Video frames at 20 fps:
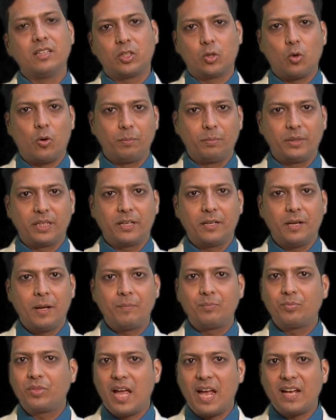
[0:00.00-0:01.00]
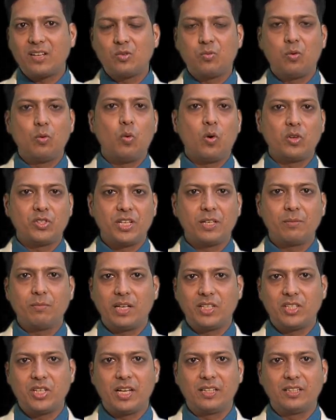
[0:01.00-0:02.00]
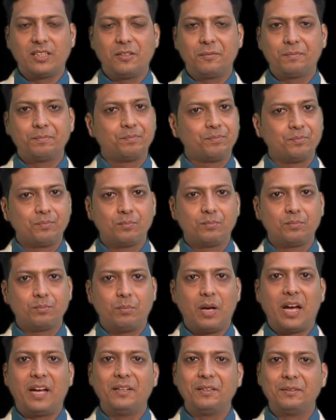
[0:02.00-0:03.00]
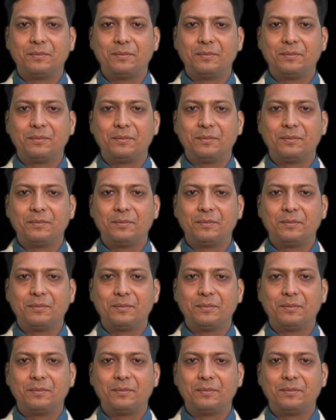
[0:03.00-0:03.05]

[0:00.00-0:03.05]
topic. Thanks for watching my channel. Bye.